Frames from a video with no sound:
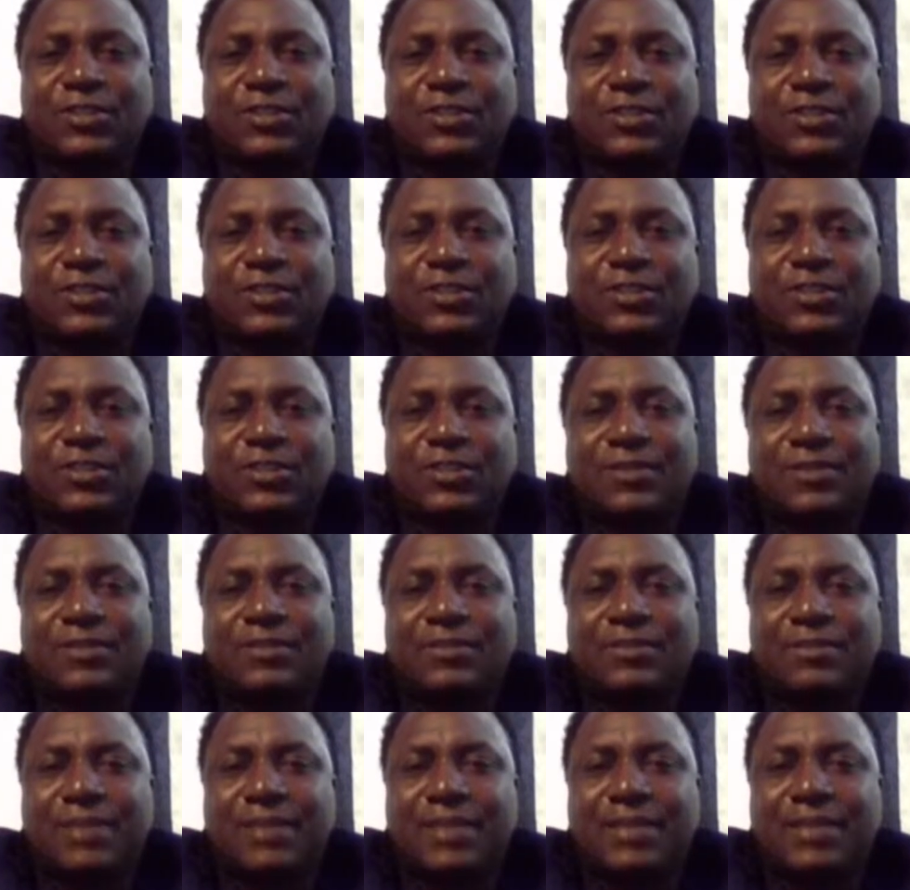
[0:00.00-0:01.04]
Mr. Mm-hmm. Akpata
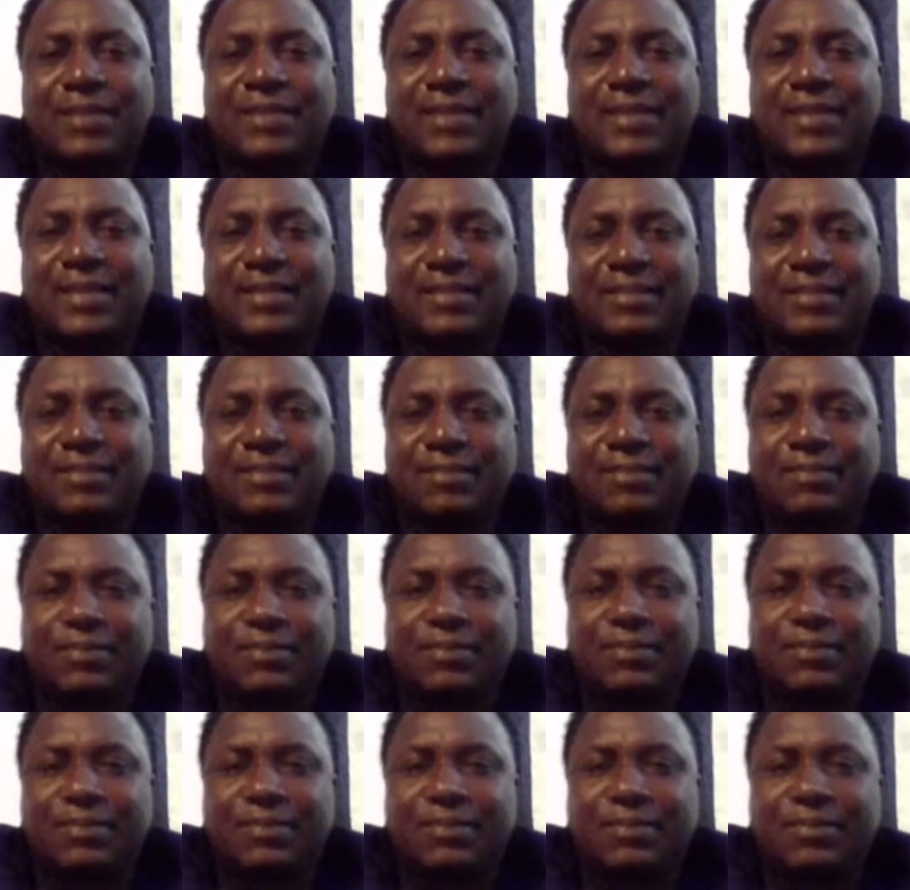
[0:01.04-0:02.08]
just emerged as the
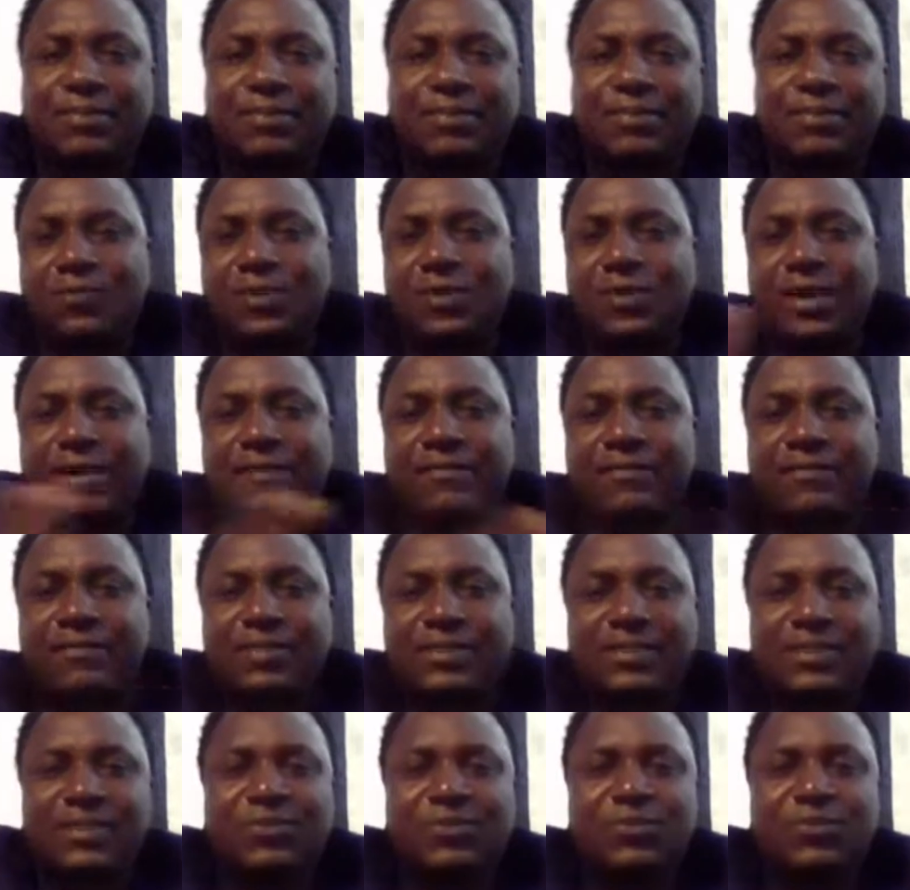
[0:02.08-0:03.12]
president. Yeah. We
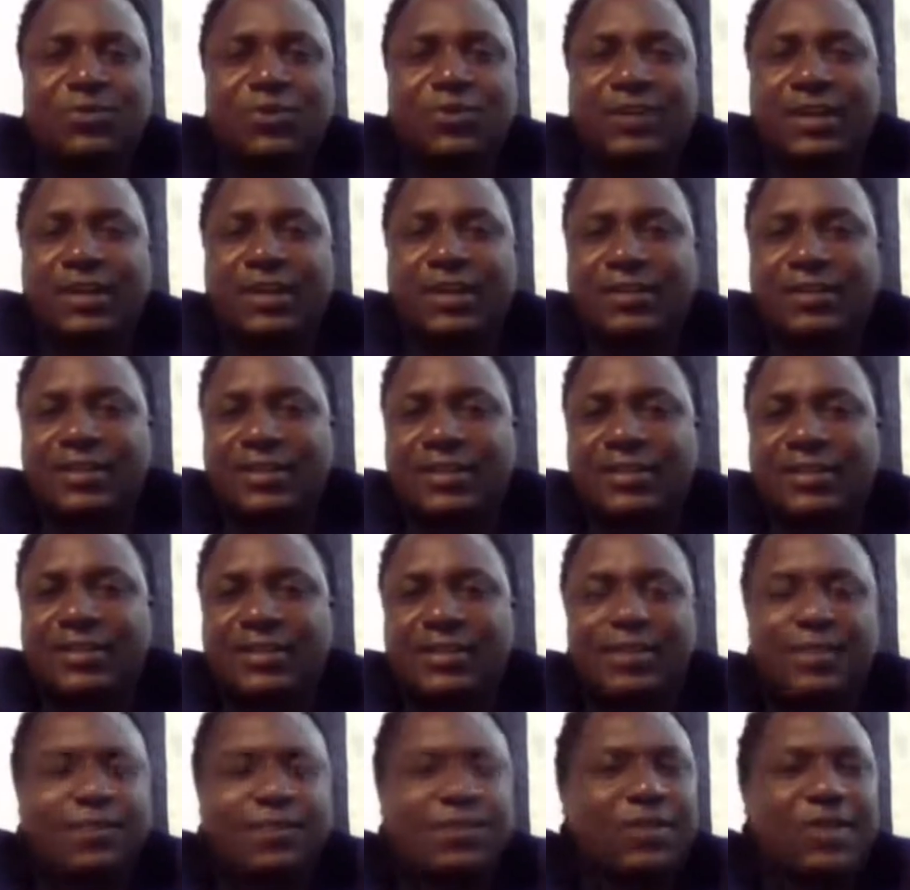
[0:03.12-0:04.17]
have written to
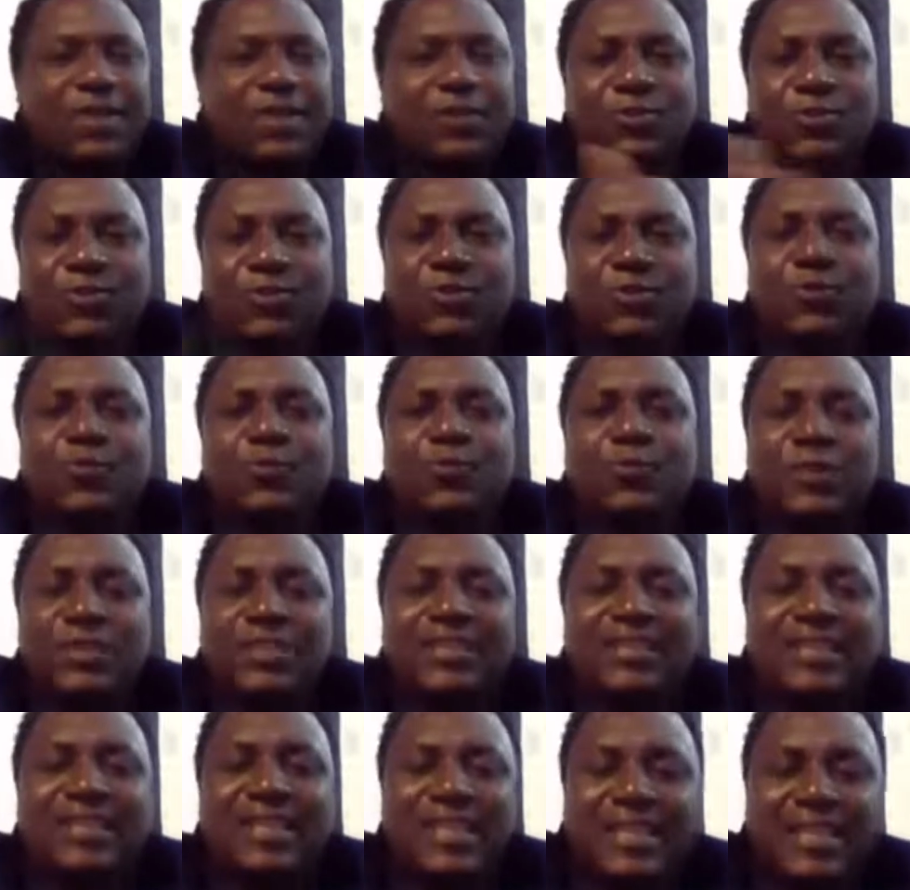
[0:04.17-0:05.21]
congratulate him. Mm-hmm. So,
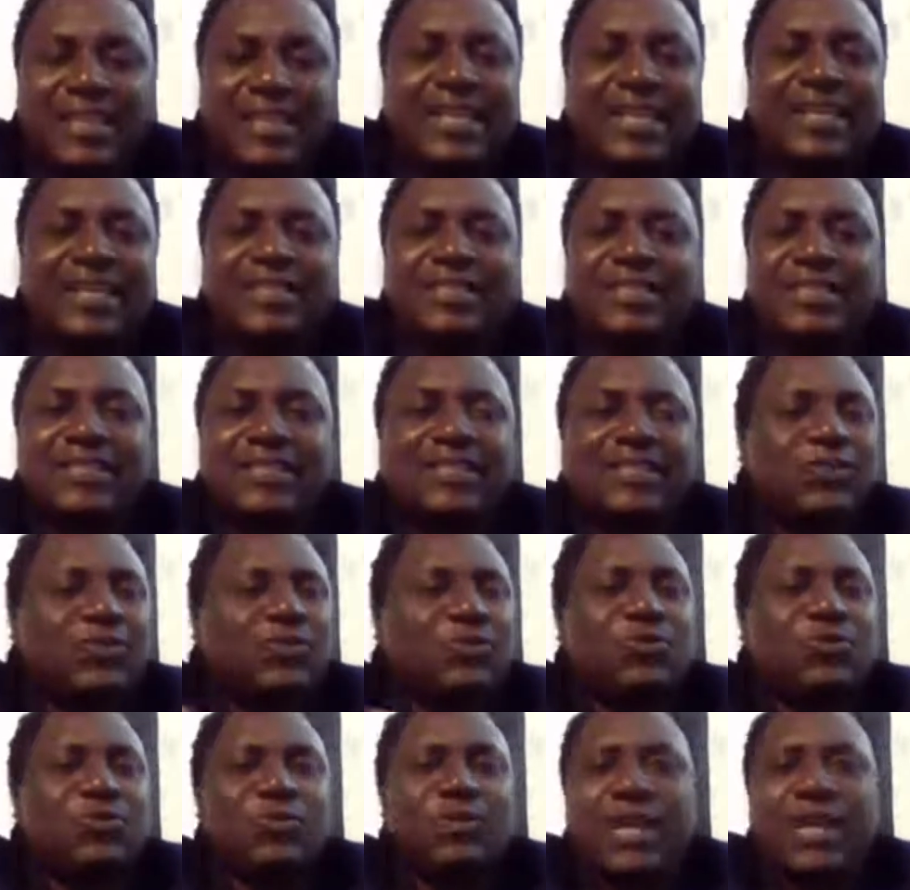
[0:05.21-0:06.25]
with the legal
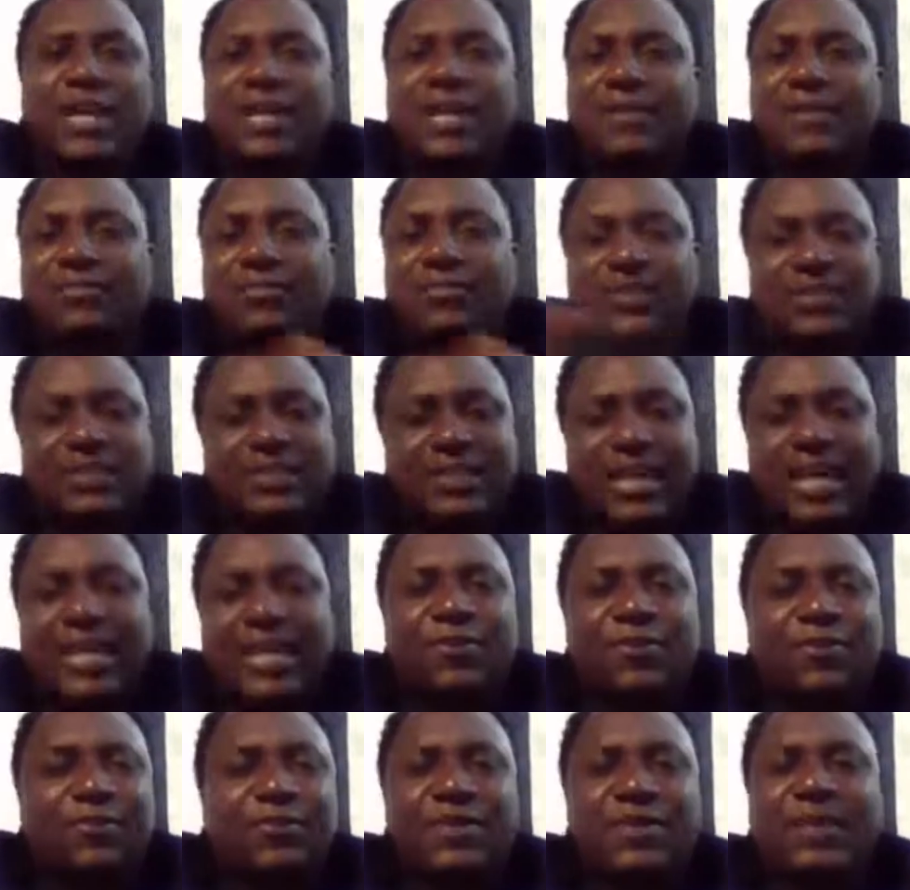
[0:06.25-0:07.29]
uh,
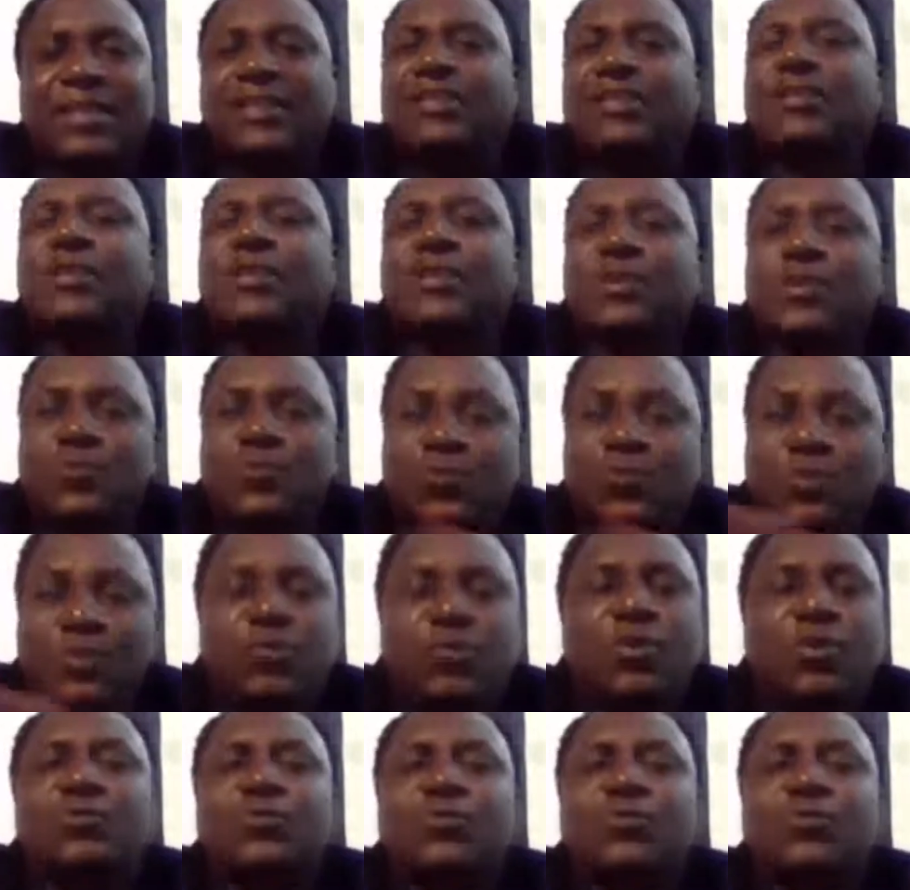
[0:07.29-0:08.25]
side of things, mm-hmm.